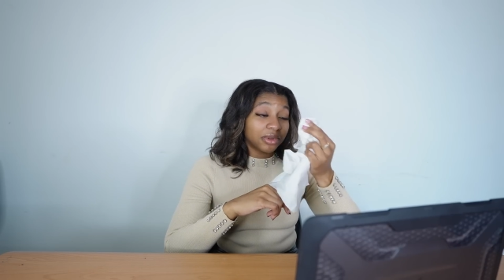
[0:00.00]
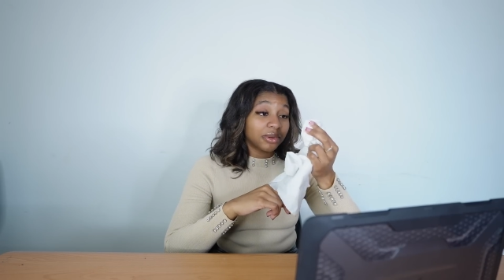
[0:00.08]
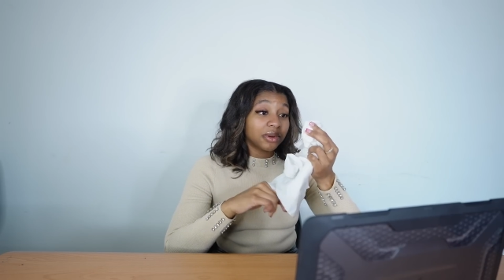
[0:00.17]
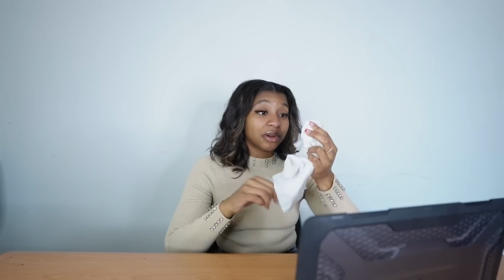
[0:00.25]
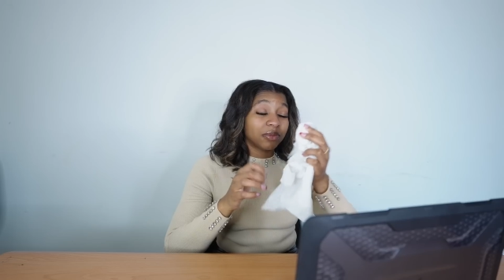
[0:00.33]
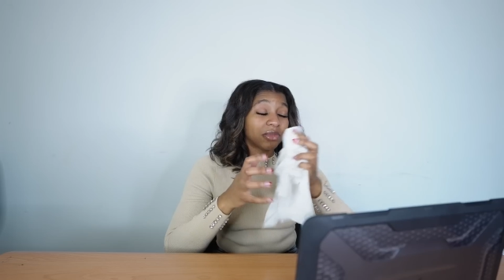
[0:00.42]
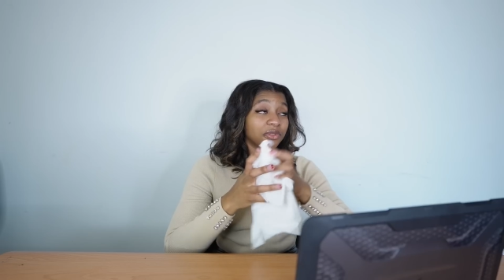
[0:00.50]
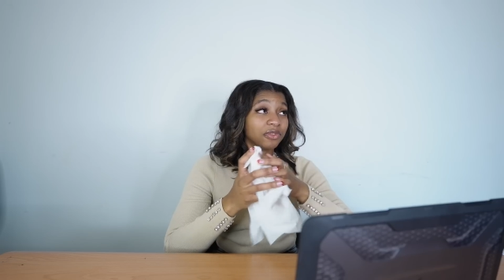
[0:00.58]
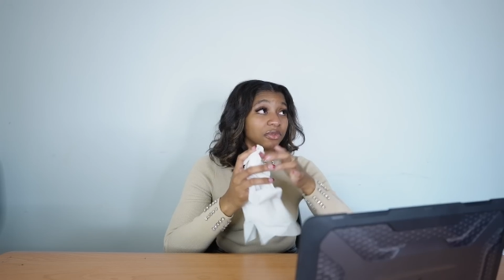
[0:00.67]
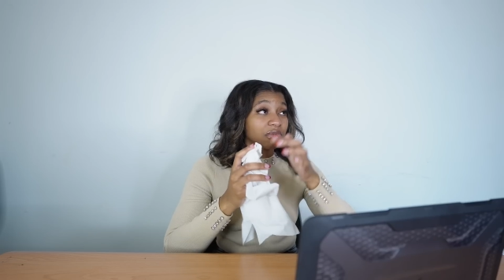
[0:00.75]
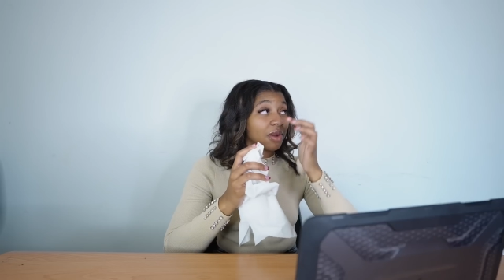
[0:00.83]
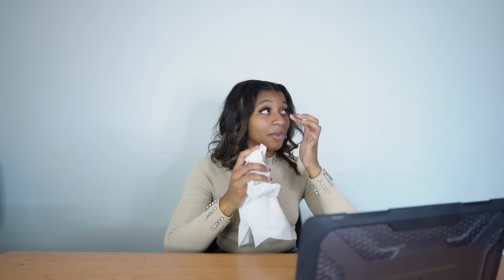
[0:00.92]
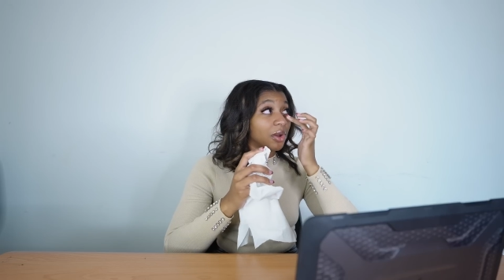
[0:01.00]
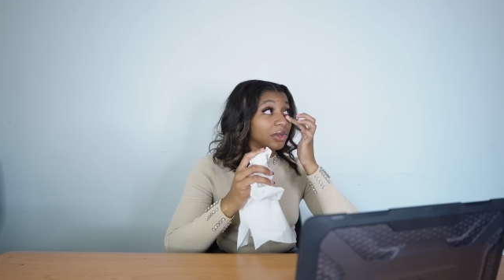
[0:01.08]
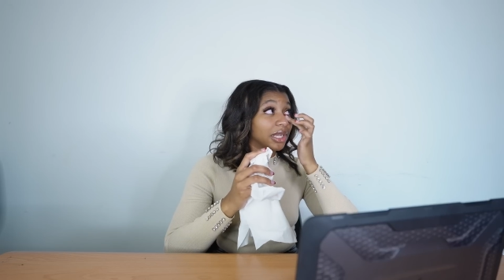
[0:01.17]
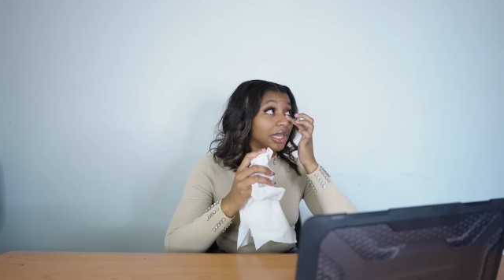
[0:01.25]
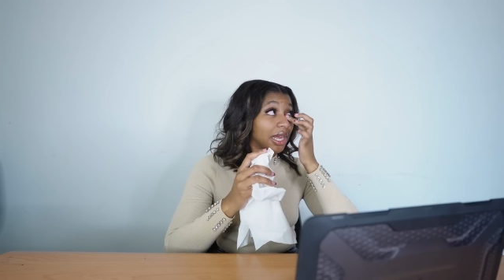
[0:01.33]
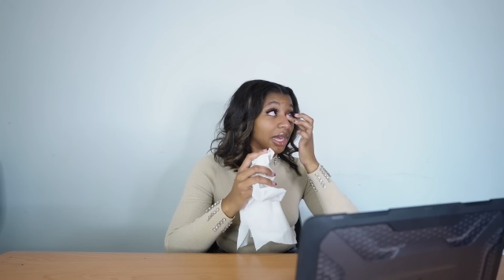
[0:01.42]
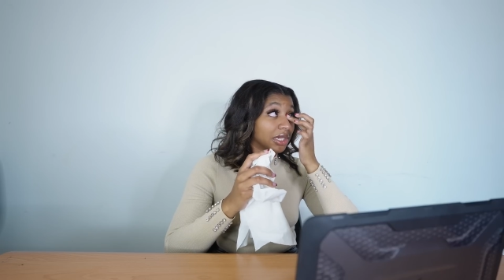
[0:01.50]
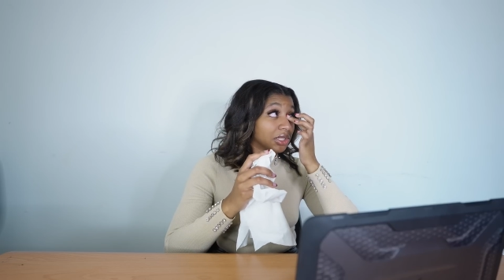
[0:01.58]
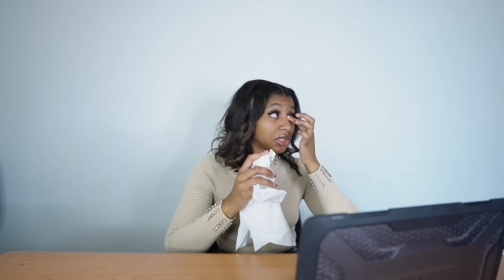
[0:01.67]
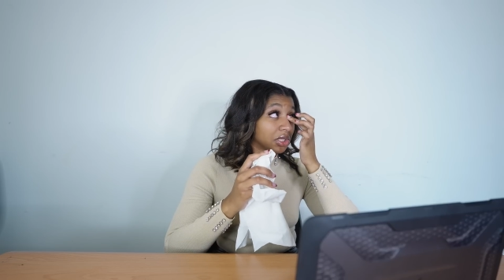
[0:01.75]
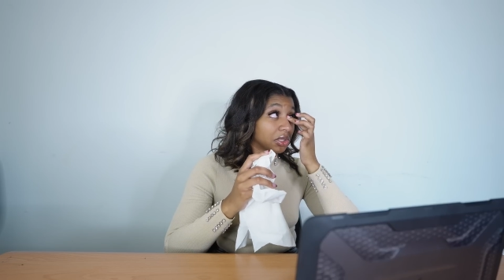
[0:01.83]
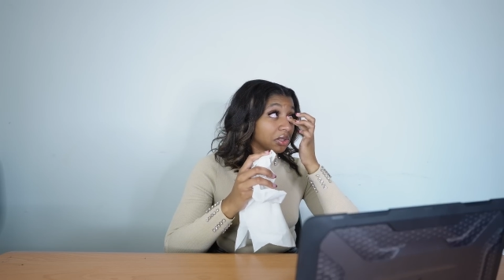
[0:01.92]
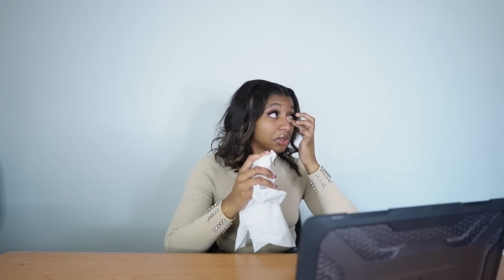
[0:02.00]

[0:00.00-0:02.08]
Oh, I'm about to rub out the lash.